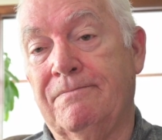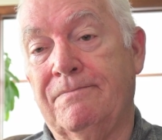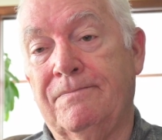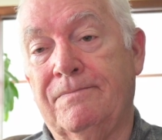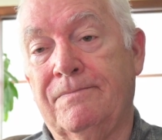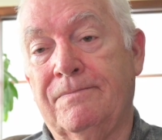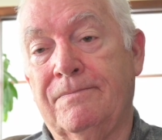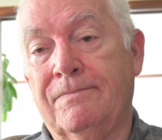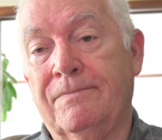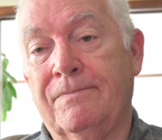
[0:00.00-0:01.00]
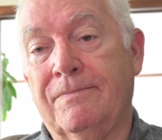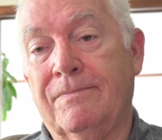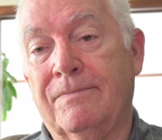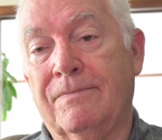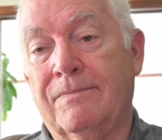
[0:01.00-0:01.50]

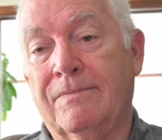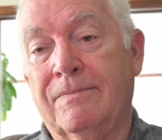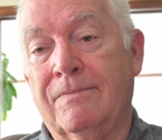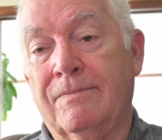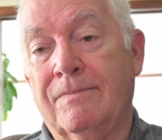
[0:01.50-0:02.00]
[no speech]